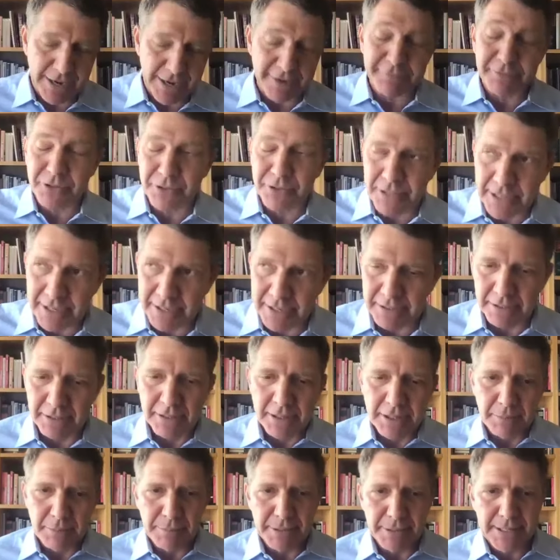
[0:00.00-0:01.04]
after that
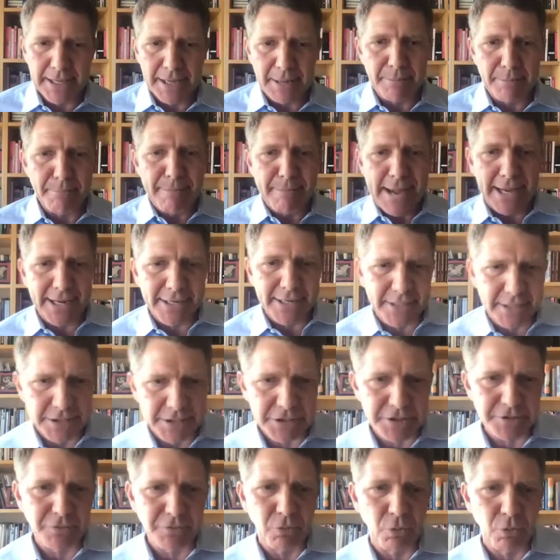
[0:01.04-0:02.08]
became
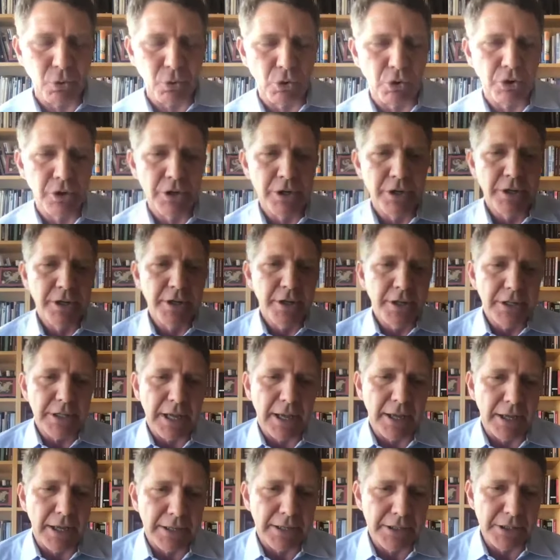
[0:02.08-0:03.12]
magnets for
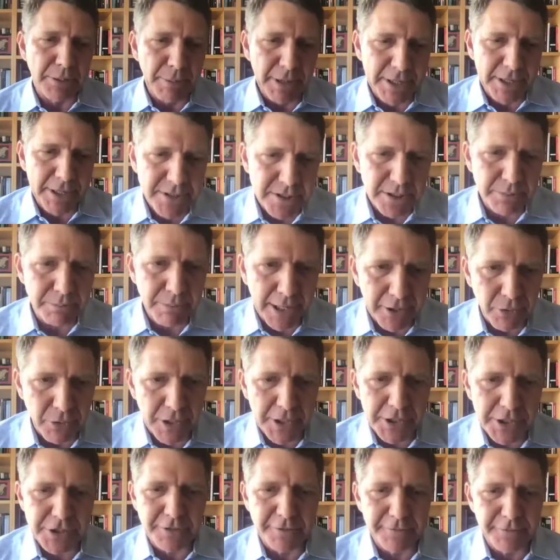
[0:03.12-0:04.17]
uh, domestic
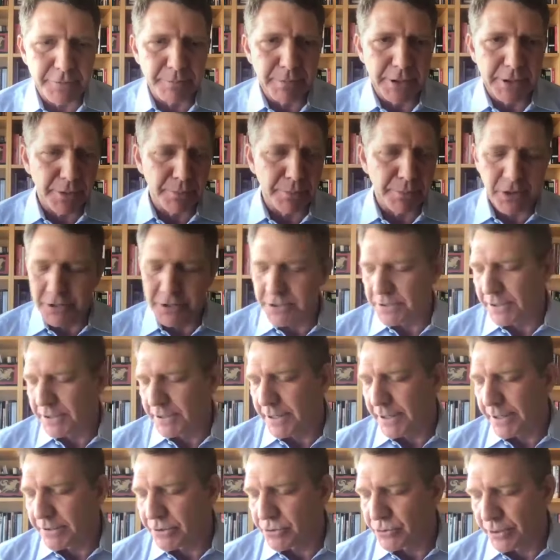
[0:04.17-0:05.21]
migration from other parts of the
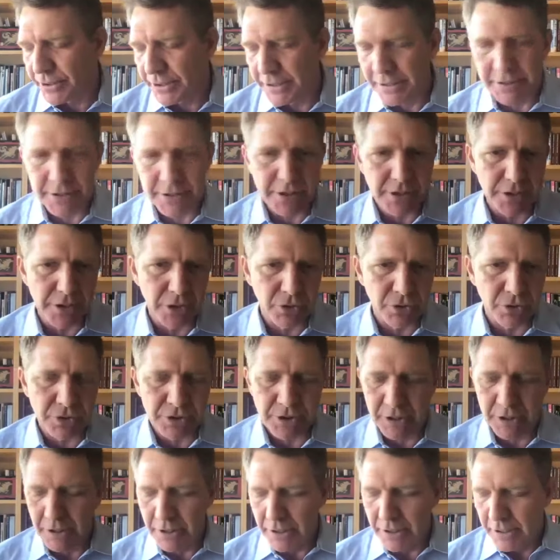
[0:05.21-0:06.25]
country into
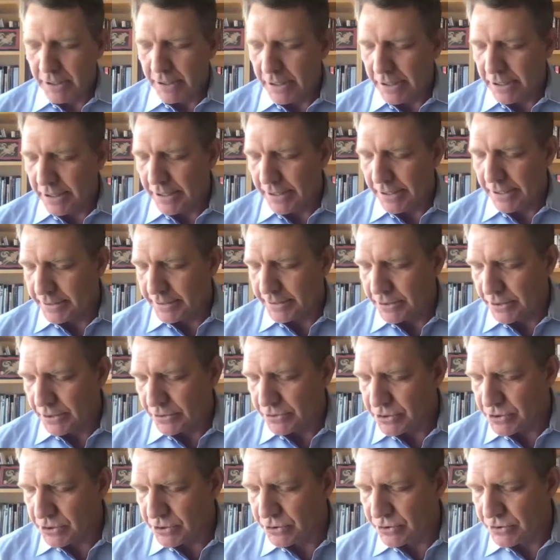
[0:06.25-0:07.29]
those, uh, into
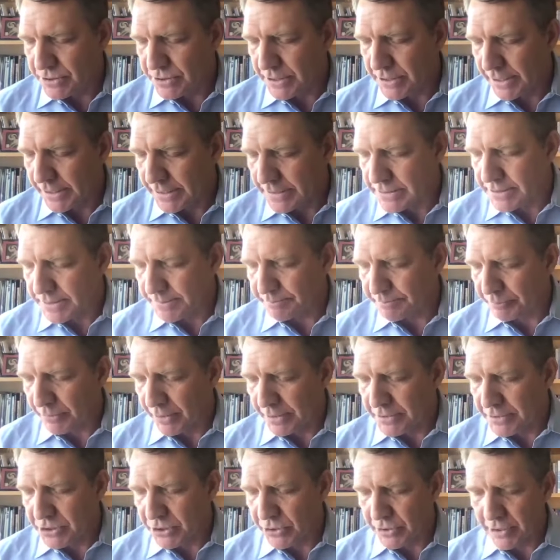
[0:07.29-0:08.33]
those two states.
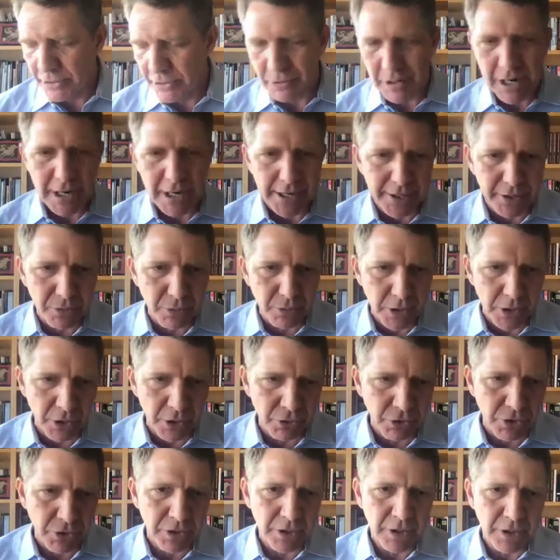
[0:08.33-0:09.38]
And so there were high
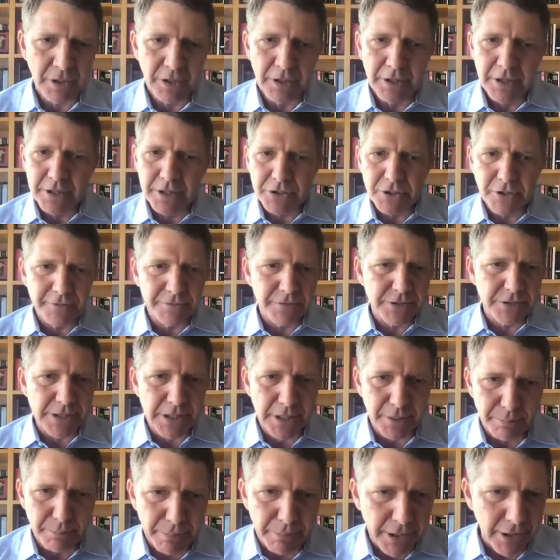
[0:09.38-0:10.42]
growth sort of
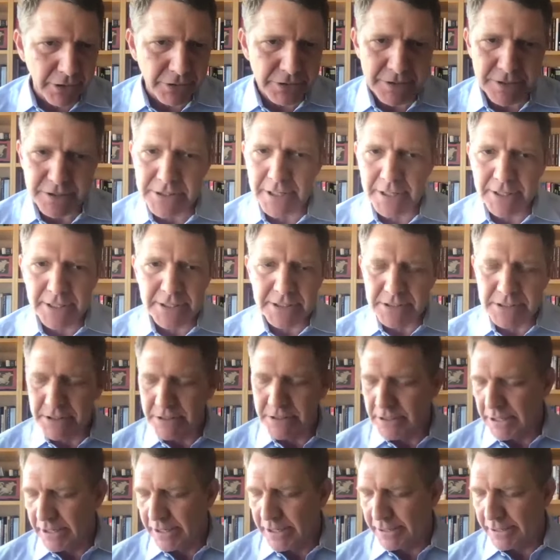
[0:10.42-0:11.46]
Sunbelt
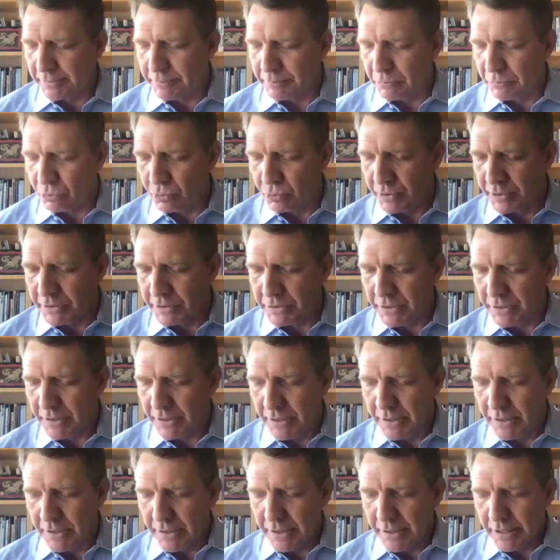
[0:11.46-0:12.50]
states um, with
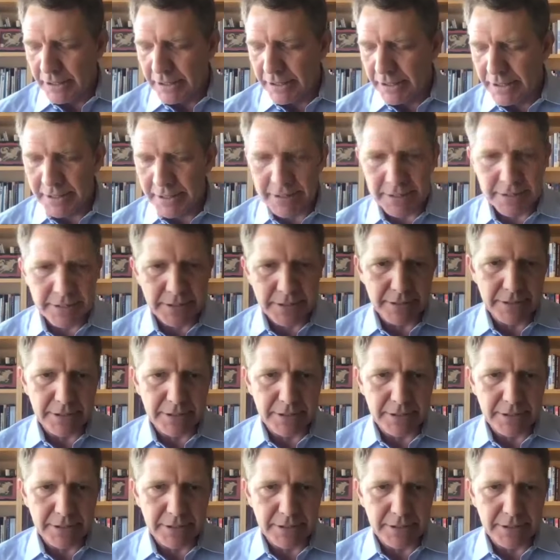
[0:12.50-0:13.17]
uh,